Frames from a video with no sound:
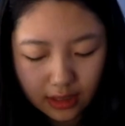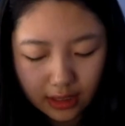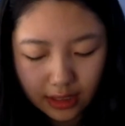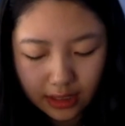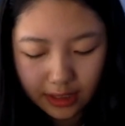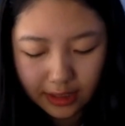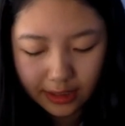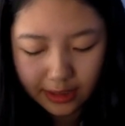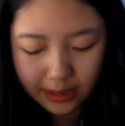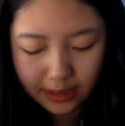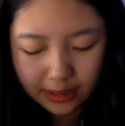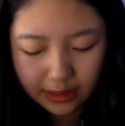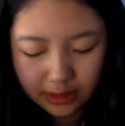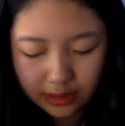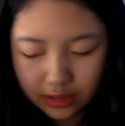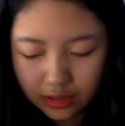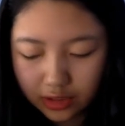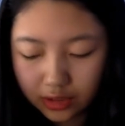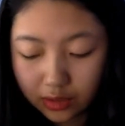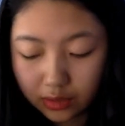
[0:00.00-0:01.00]
Yeah.
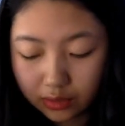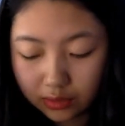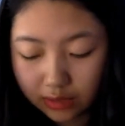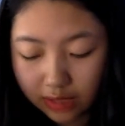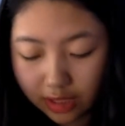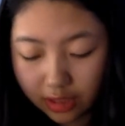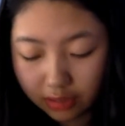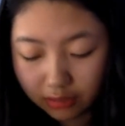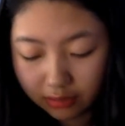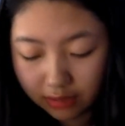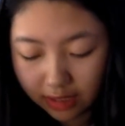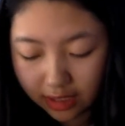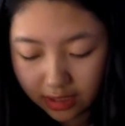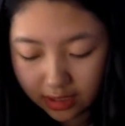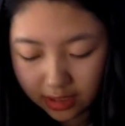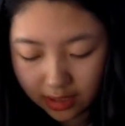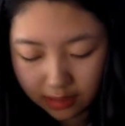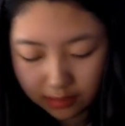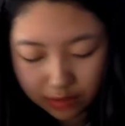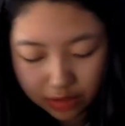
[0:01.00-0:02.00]
And so they don't get
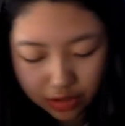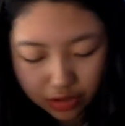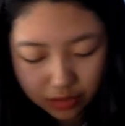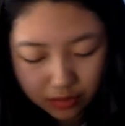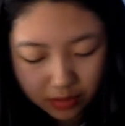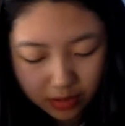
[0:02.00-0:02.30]
damaged,